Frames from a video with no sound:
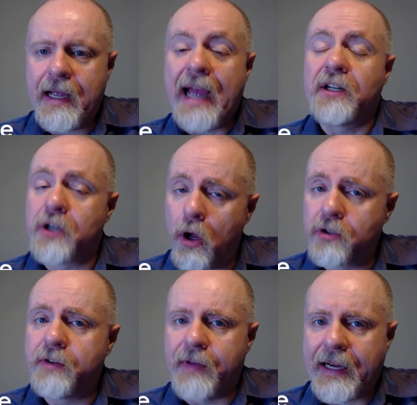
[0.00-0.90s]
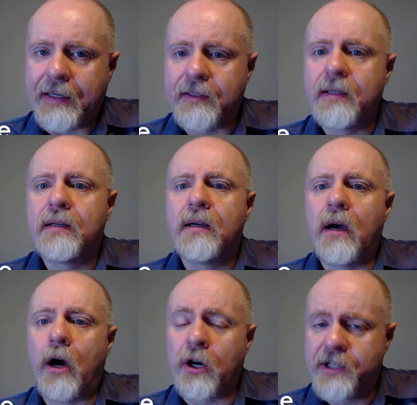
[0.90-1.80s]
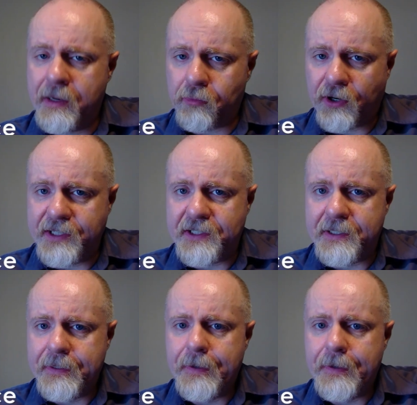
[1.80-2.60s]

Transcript: and cultivate our temperance.